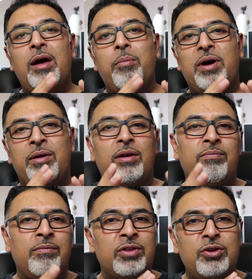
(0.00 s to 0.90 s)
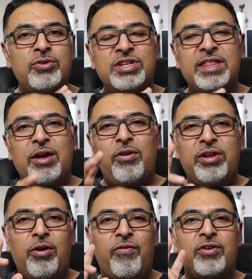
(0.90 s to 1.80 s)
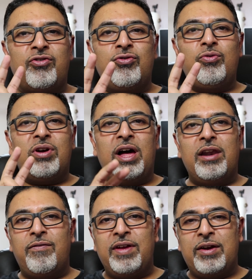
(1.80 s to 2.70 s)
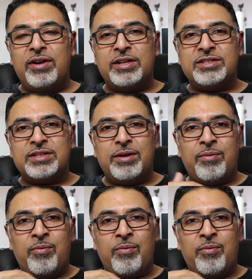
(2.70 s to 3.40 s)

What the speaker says: But usually they only offer two color variants